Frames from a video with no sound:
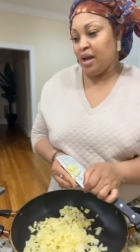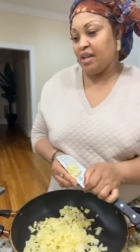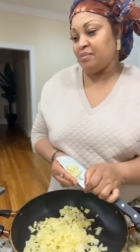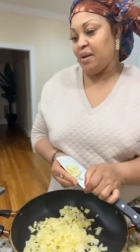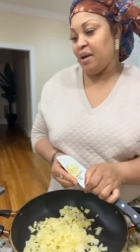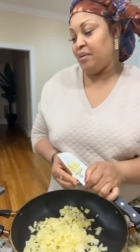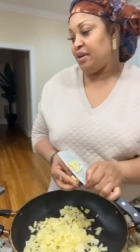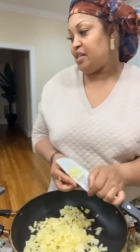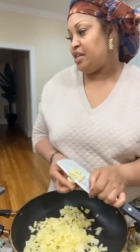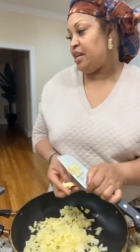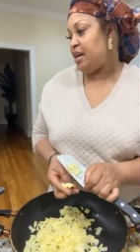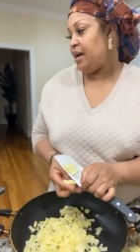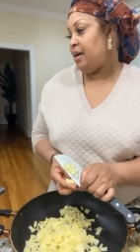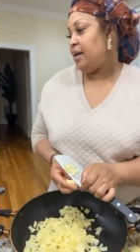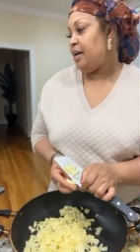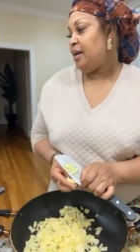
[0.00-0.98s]
school, Nazma
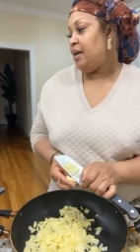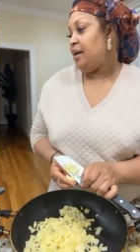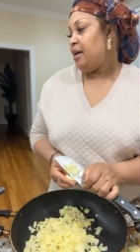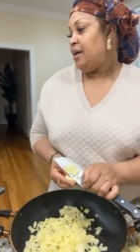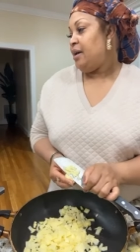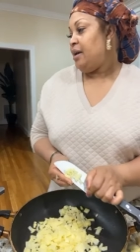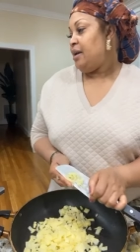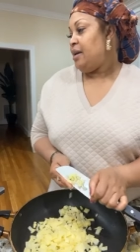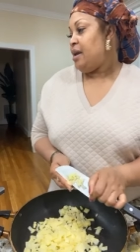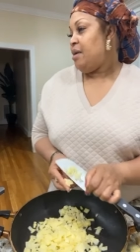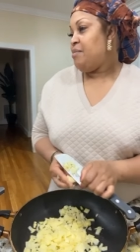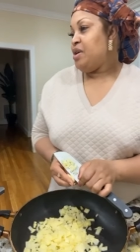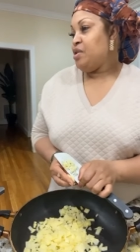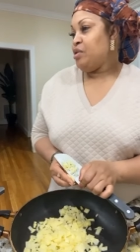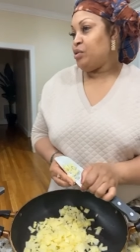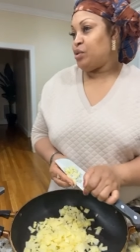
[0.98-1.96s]
Rashida.
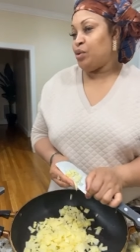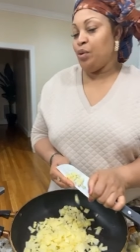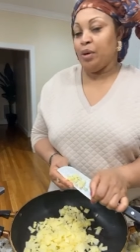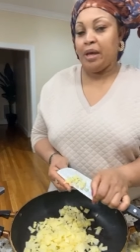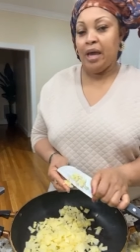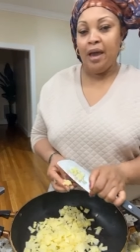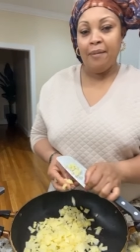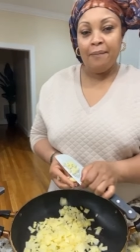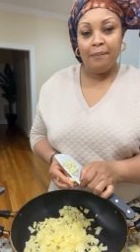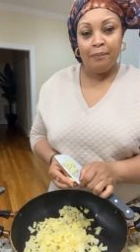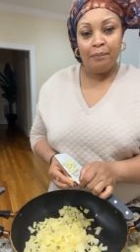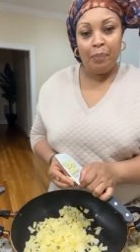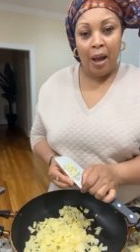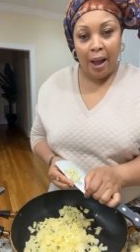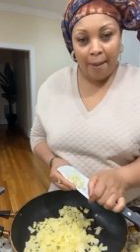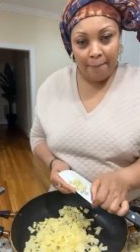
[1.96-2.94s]
The middle school came.